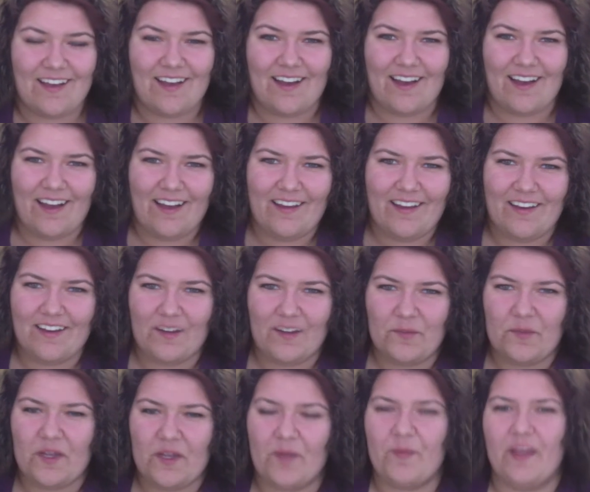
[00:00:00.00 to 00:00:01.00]
I ended
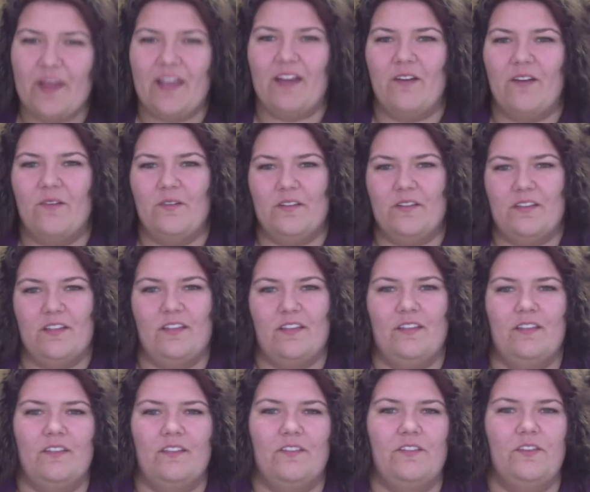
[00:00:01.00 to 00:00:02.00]
up coming out
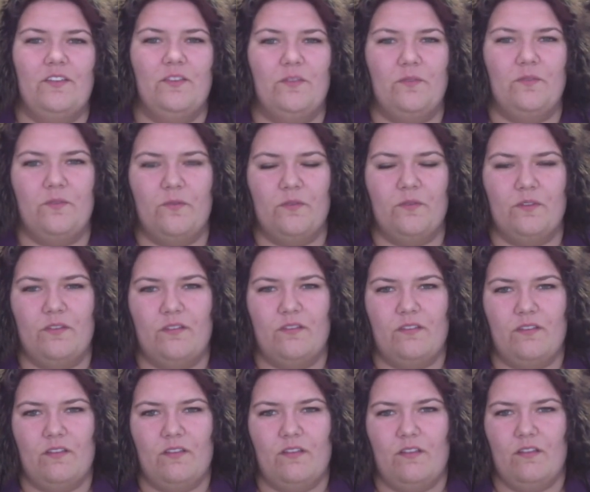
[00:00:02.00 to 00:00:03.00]
to
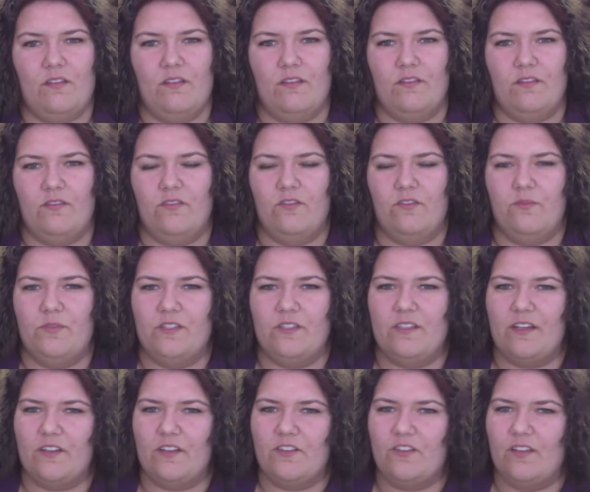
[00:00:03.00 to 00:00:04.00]
the tuba
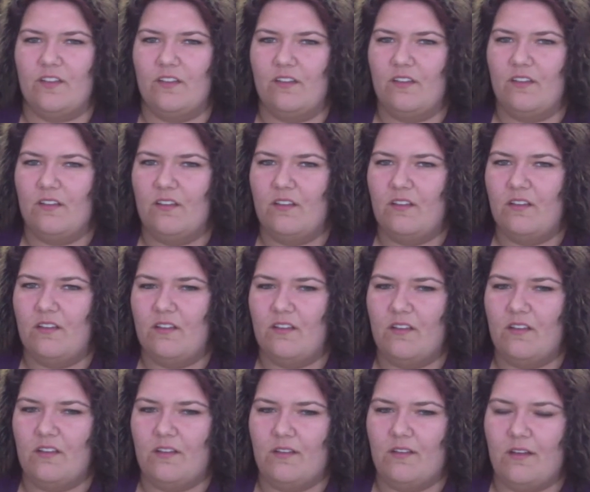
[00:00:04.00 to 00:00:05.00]
section.
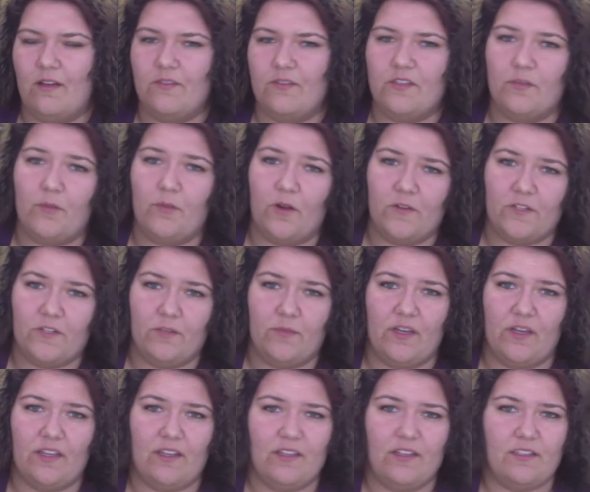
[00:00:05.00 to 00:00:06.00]
I was in marching
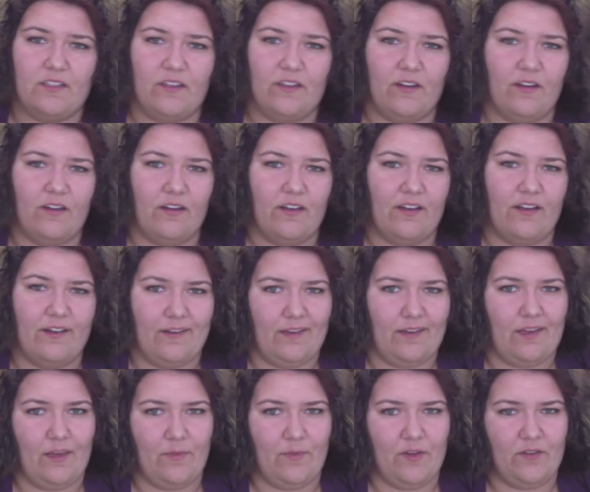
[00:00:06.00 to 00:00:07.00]
band last year, and I
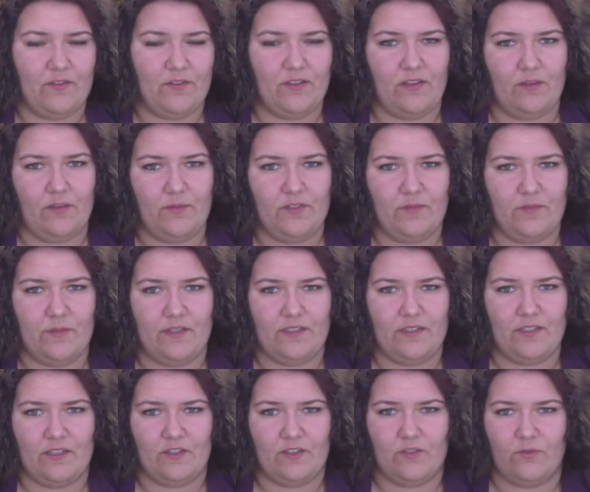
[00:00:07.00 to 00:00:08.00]
came out to them as
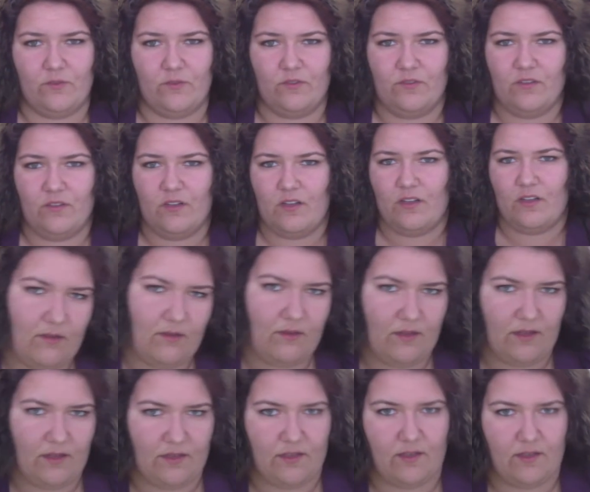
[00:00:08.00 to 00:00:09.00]
bisexual.
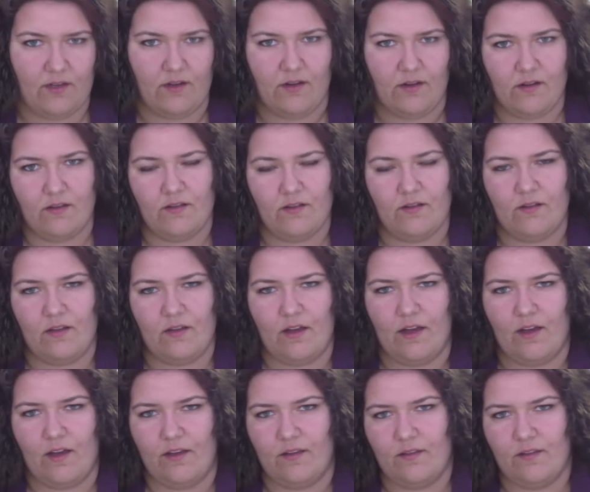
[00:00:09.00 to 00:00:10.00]
This year,
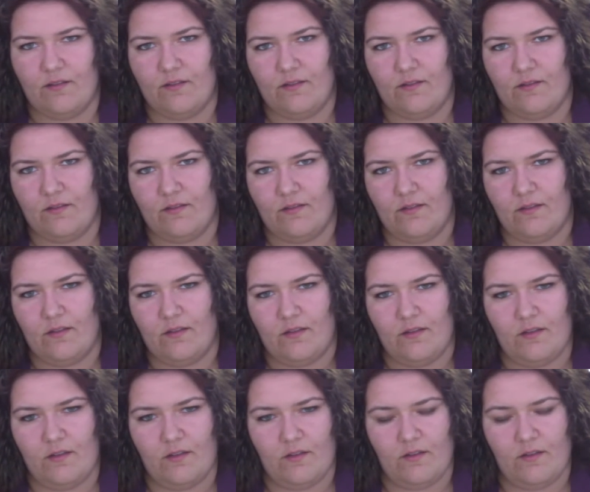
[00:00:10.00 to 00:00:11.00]
I
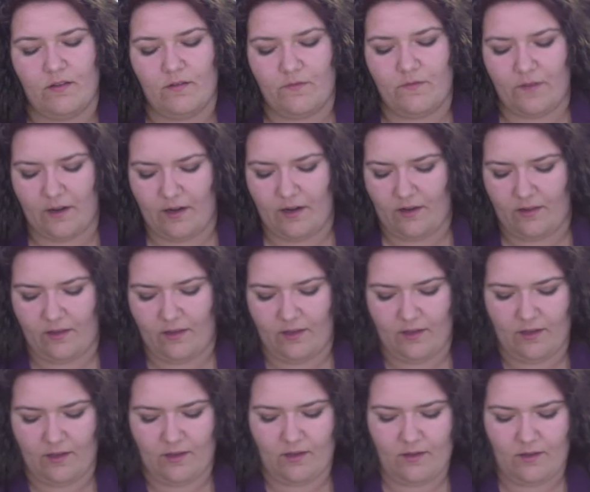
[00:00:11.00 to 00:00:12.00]
finally